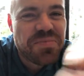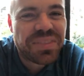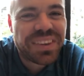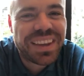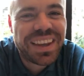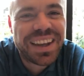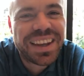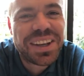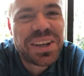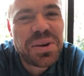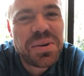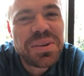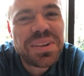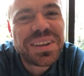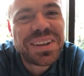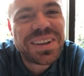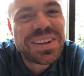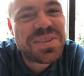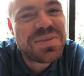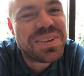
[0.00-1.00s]
can't go with
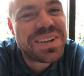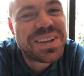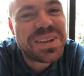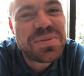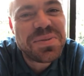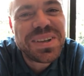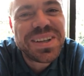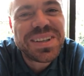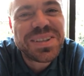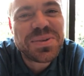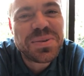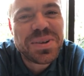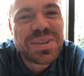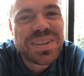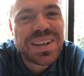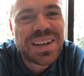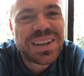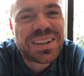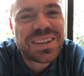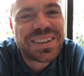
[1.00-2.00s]
you on the Vietnamese. Wish
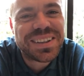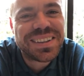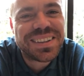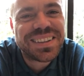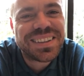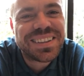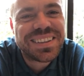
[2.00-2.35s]
I could.